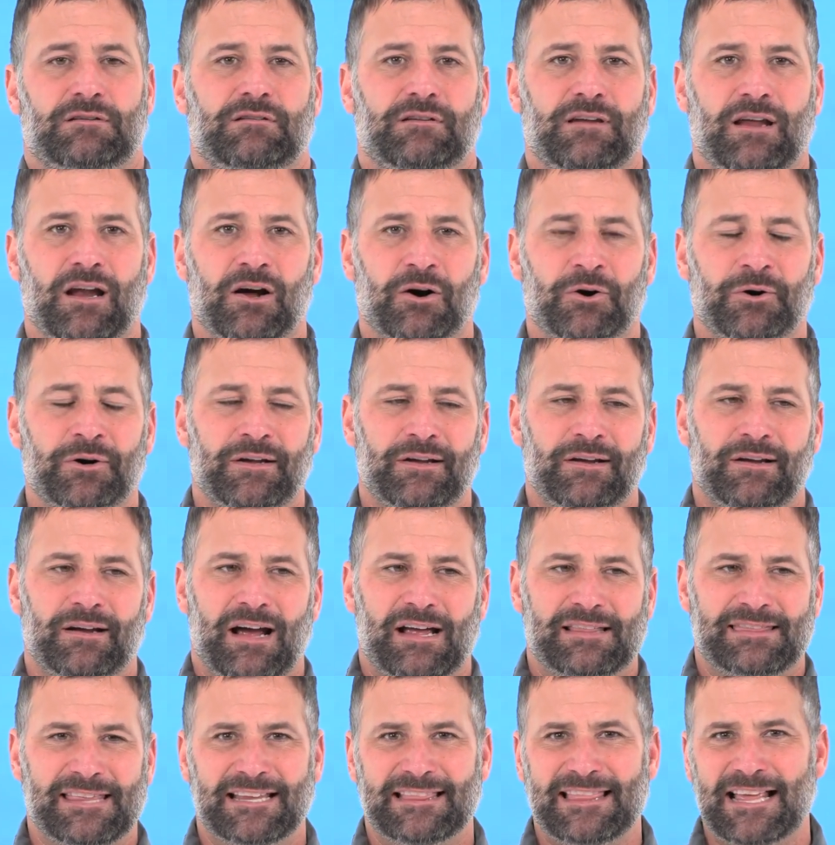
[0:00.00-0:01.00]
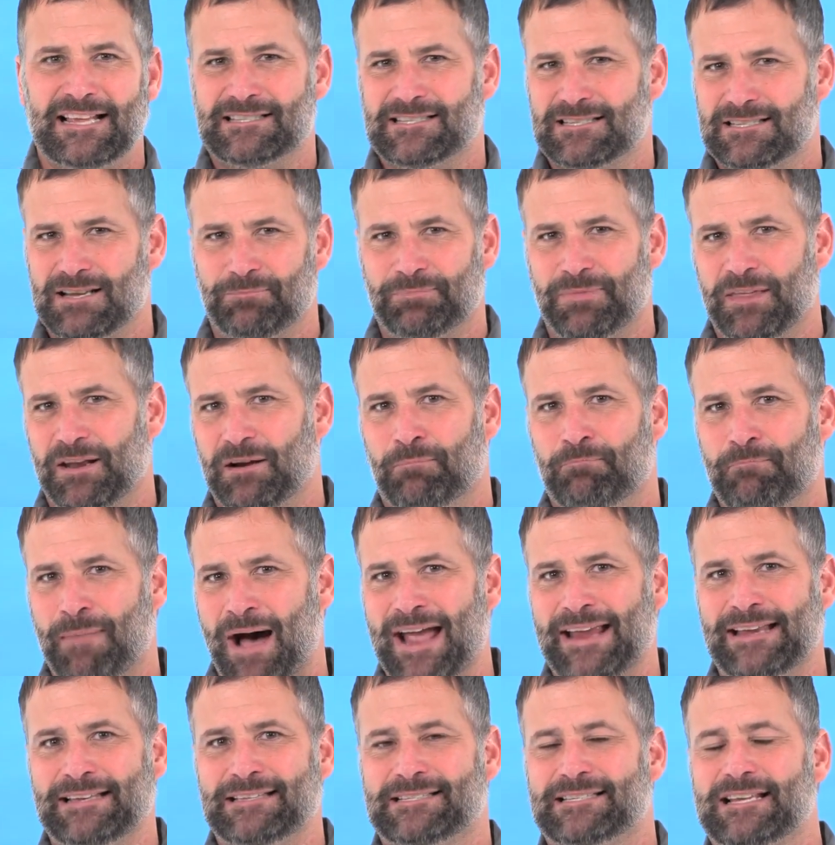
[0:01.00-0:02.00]
You know, I think that's something a
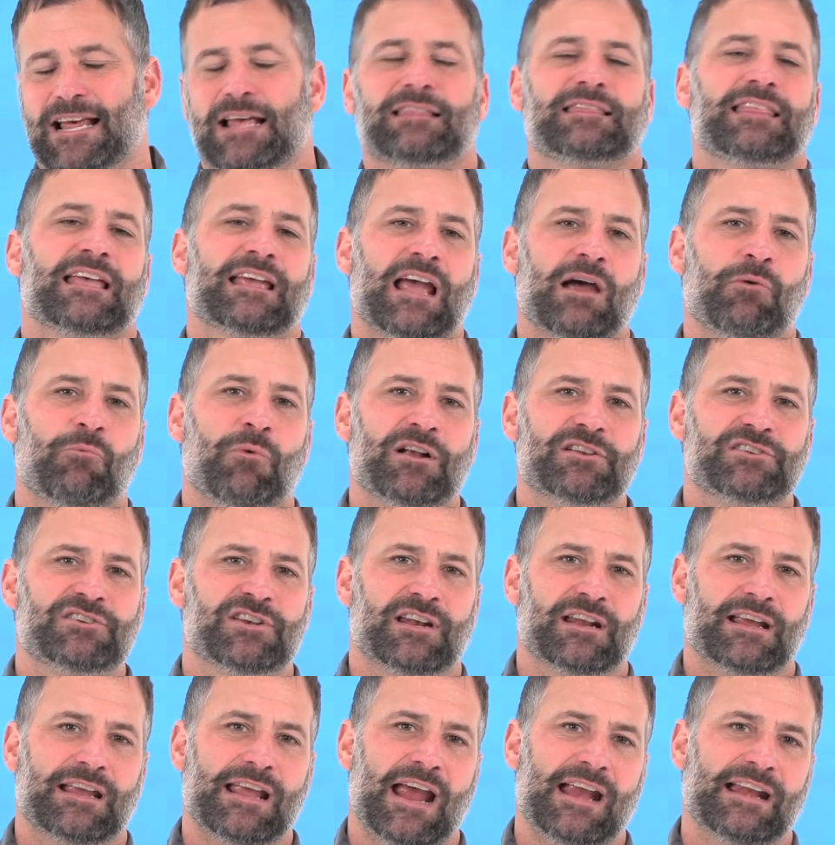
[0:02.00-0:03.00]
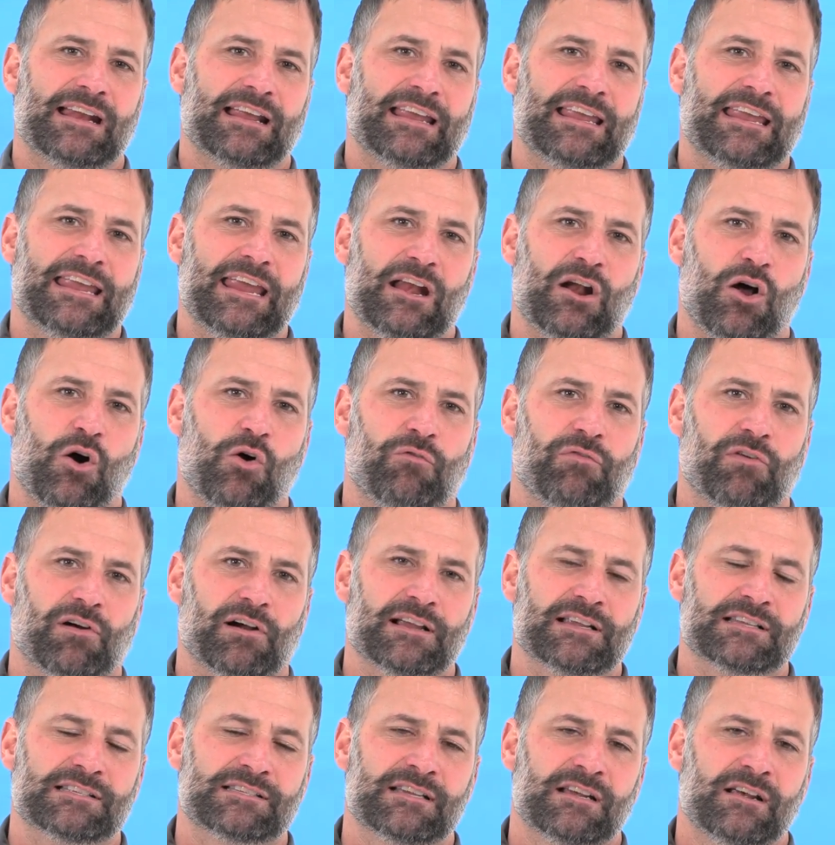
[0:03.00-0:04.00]
mindset thing I want you to kind of get over
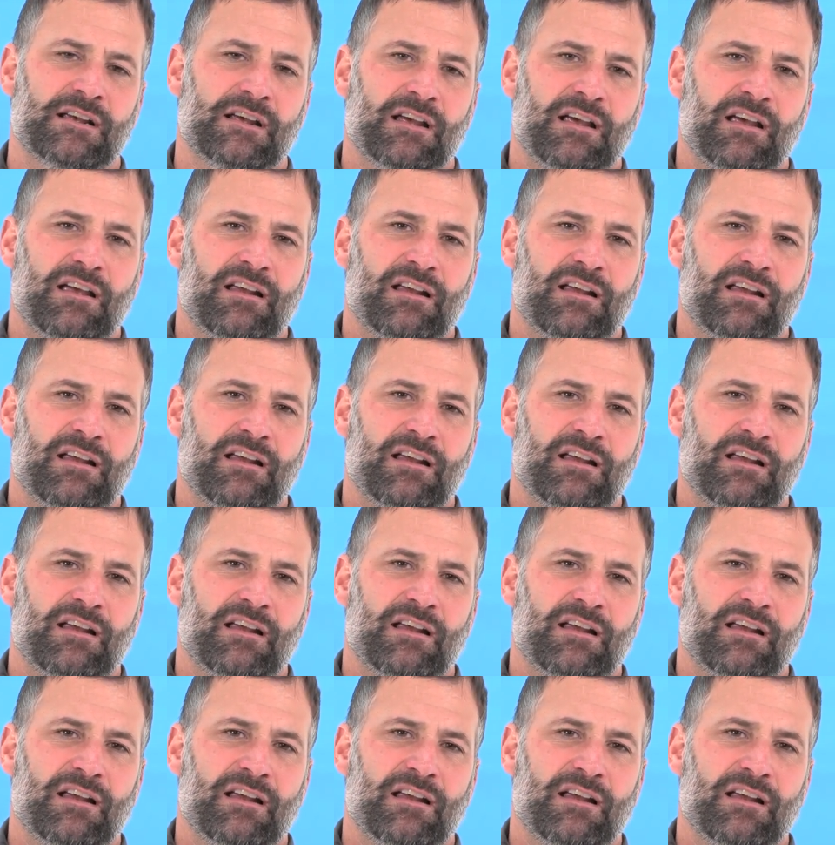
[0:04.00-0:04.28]
is